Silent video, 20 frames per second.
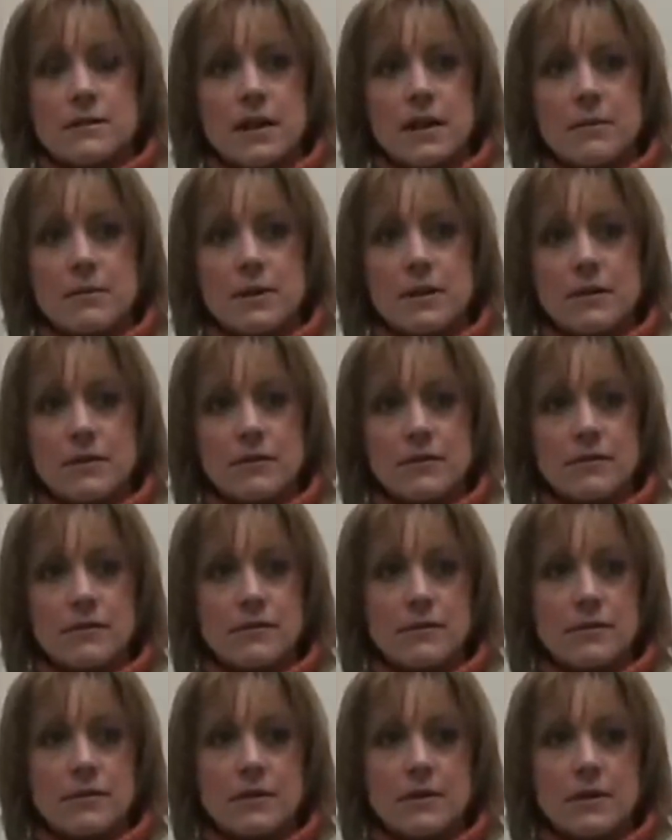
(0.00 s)
come here
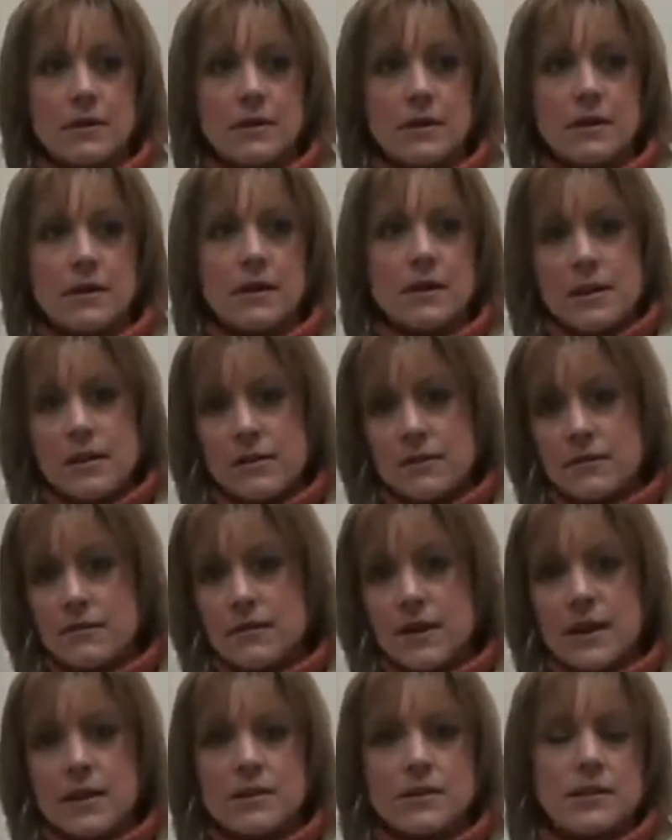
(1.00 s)
for ear
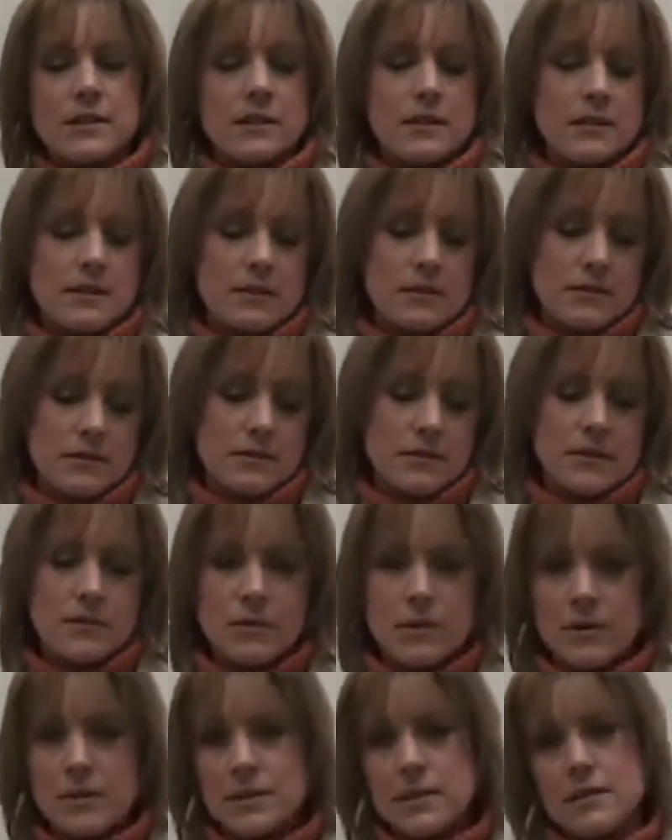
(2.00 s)
infections or
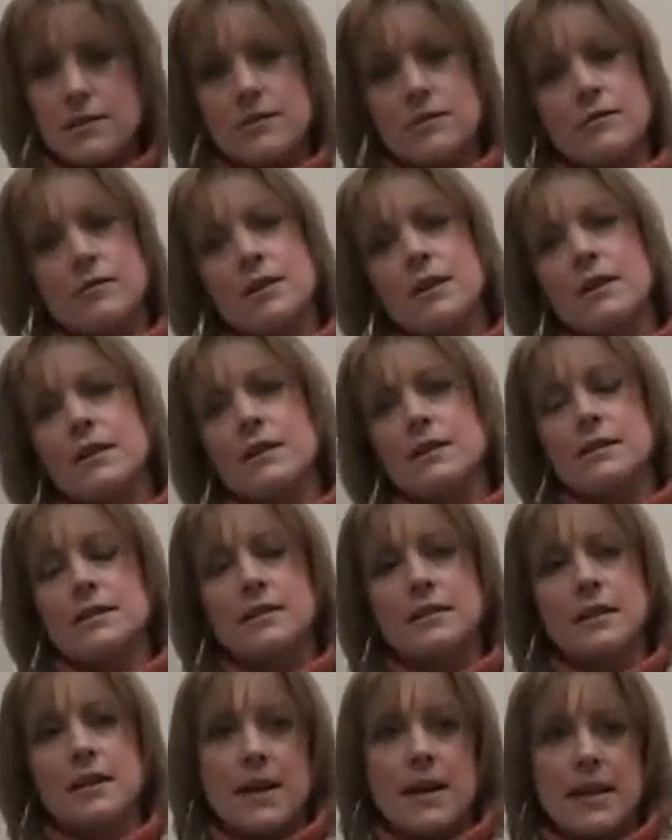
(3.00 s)
sports
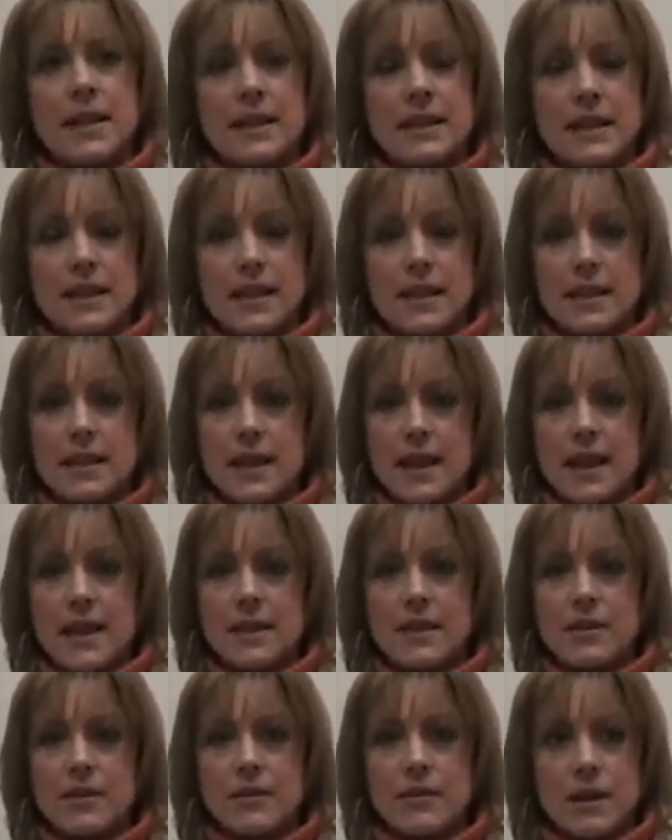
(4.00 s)
injuries, anything
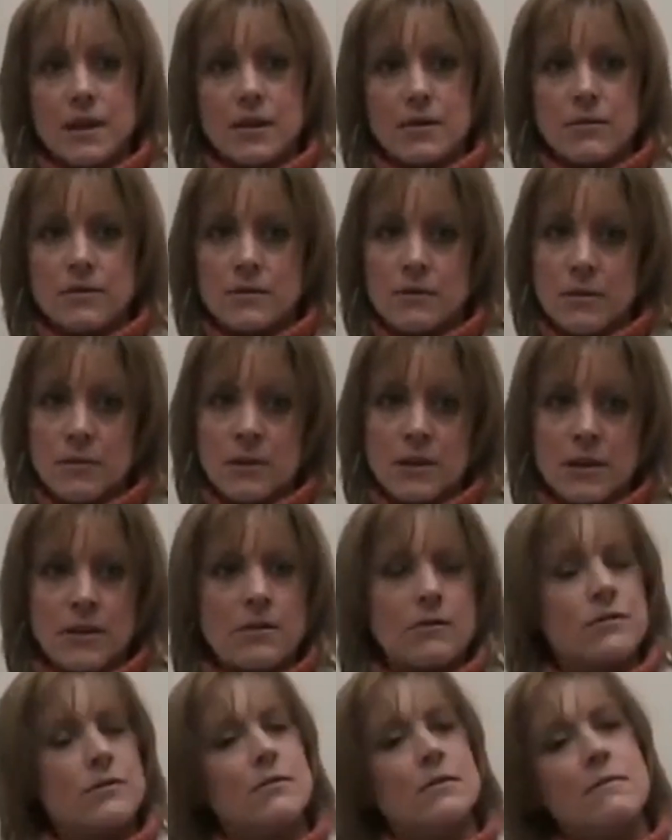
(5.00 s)
that you would normally
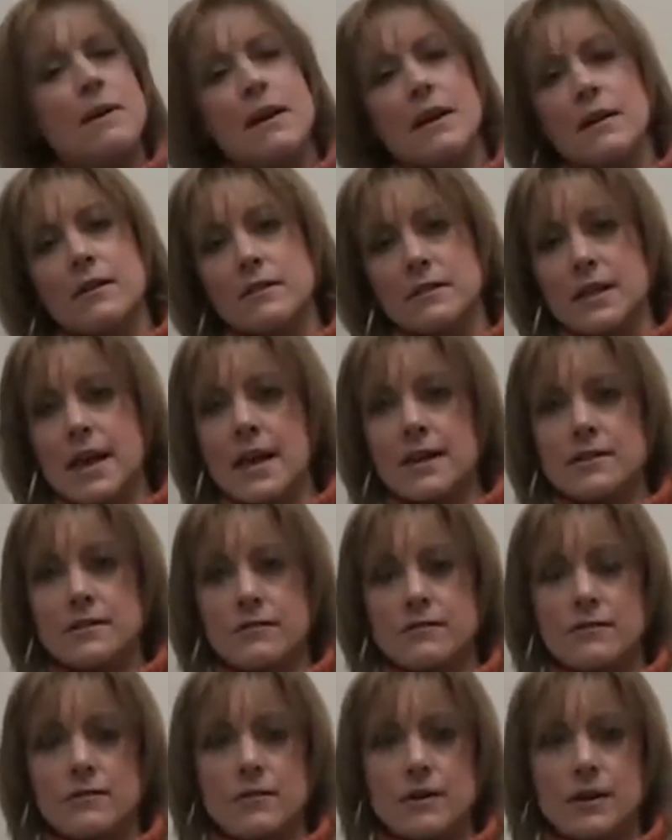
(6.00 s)
go to a medical
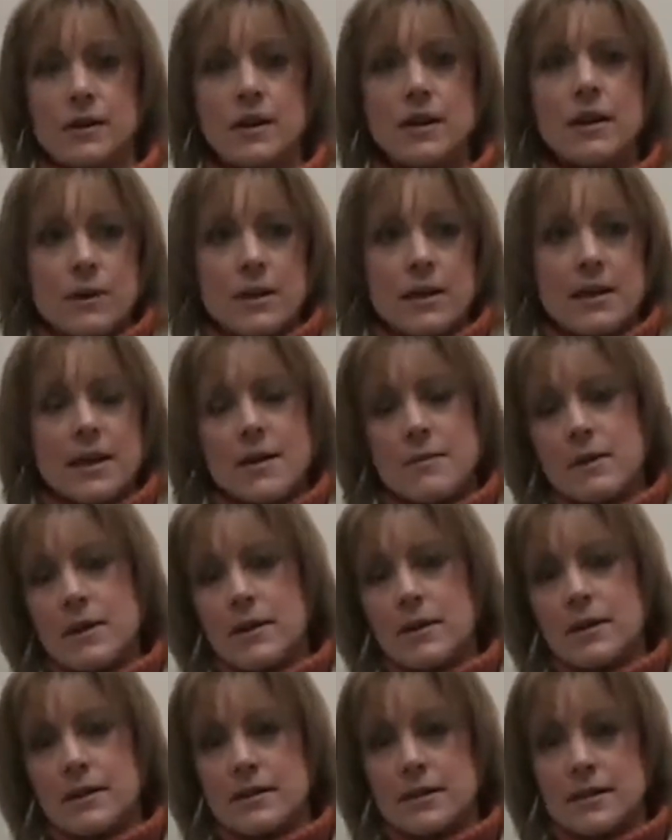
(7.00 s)
doctor for. We come
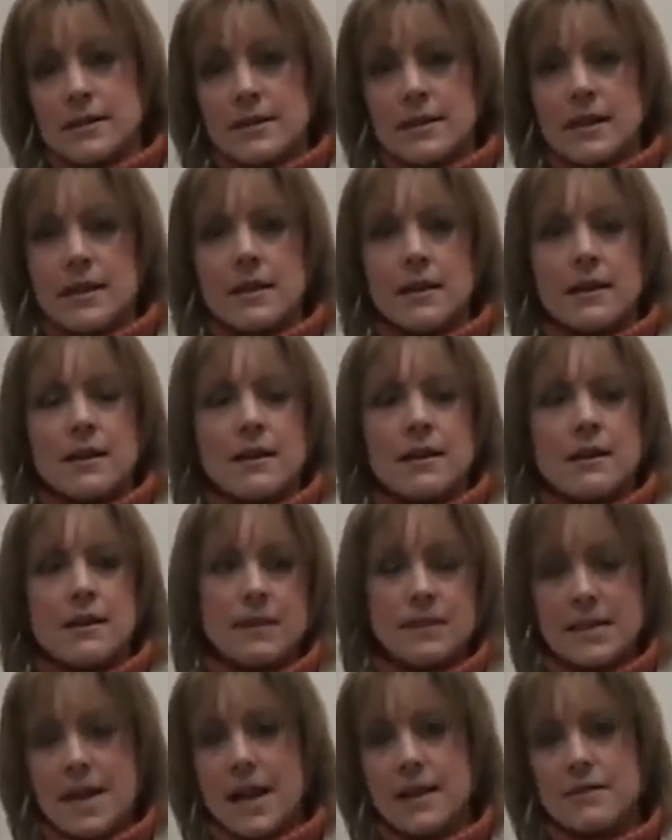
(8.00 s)
here and see
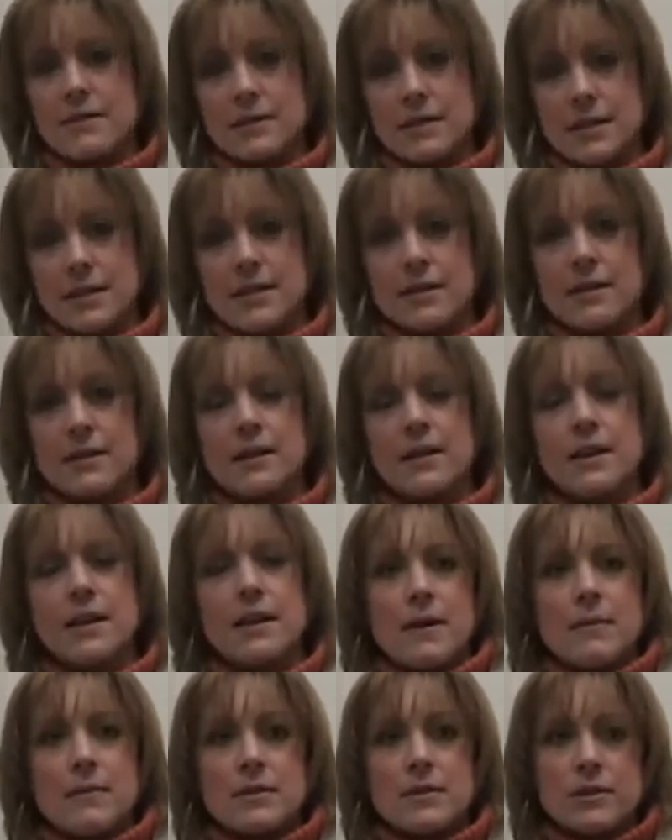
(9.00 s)
the doctors here.
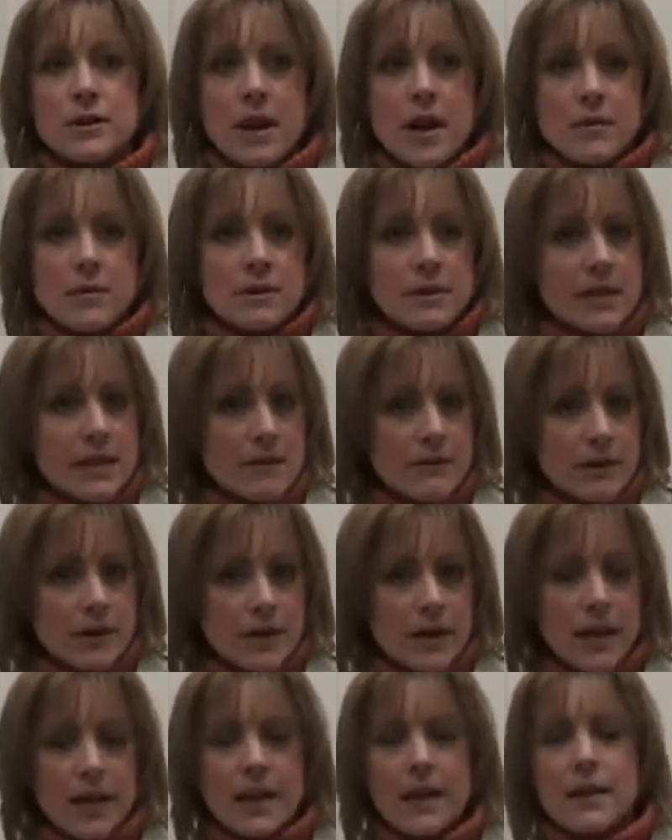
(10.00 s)
I'm a strong
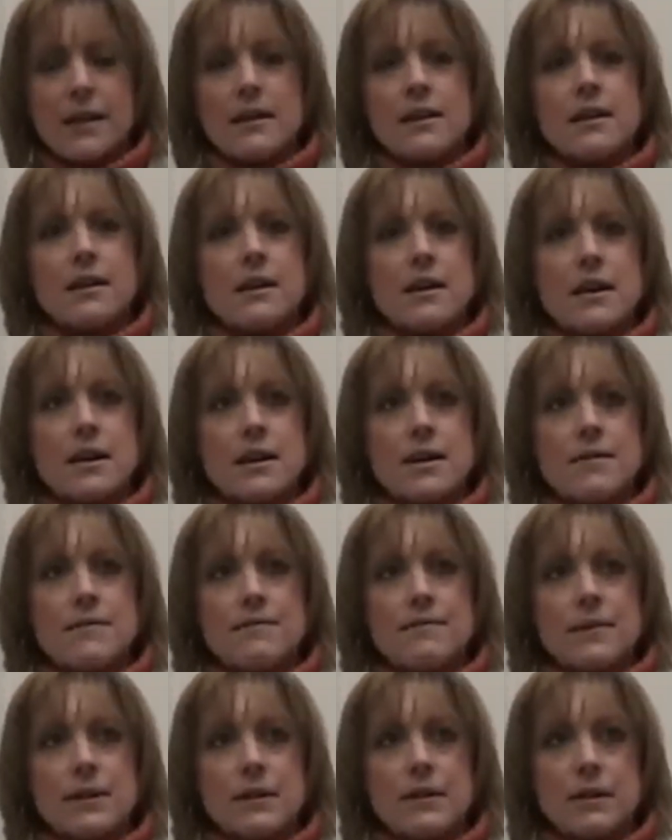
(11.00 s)
believer in
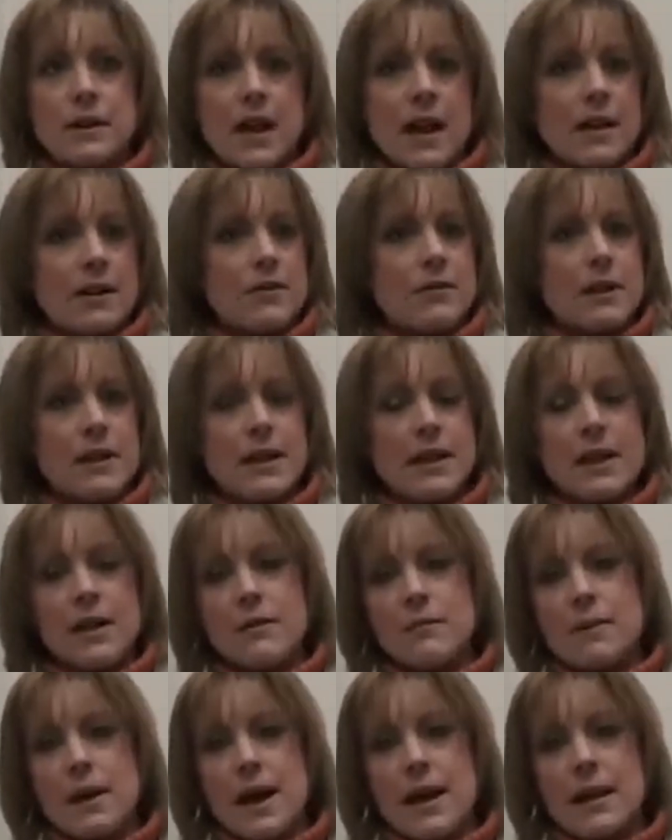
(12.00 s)
God creating
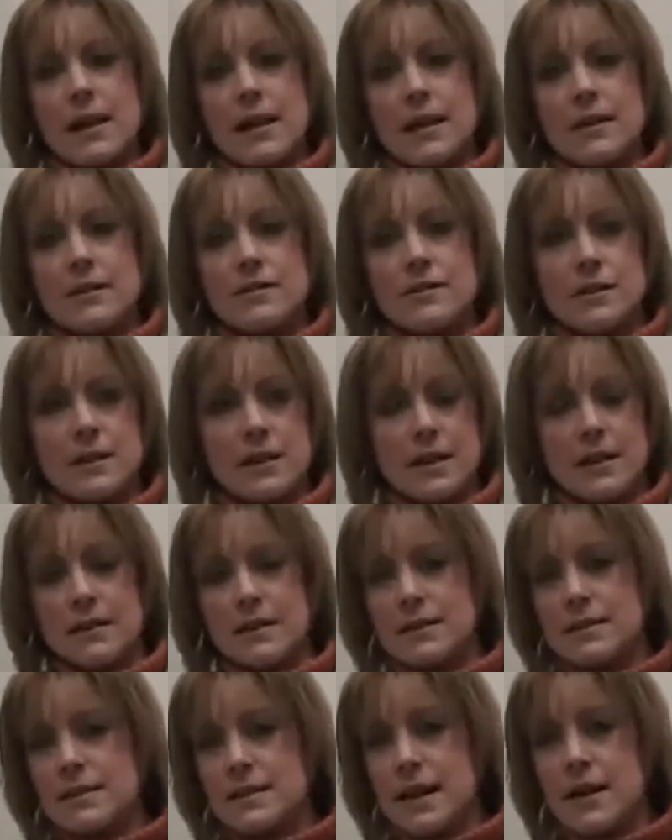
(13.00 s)
our body to heal
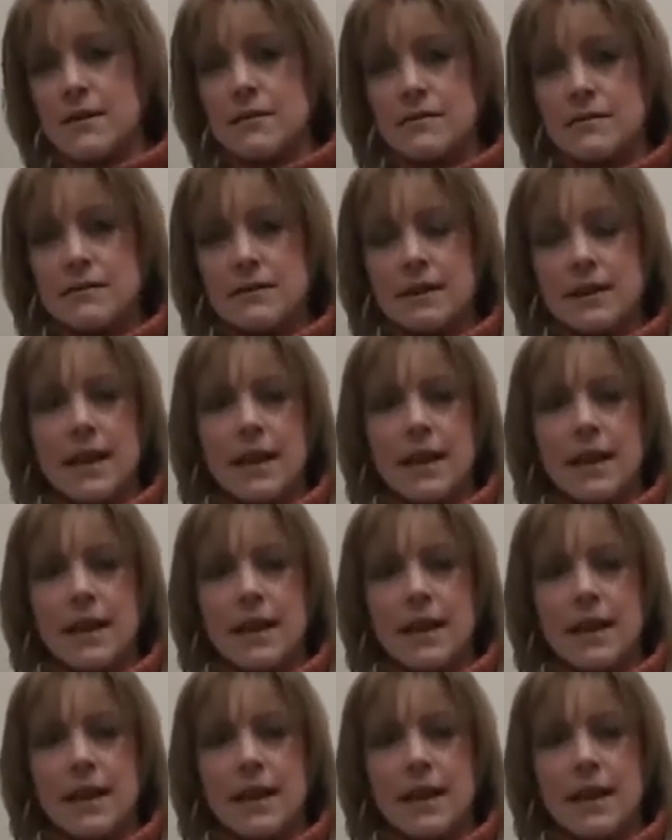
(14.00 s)
itself.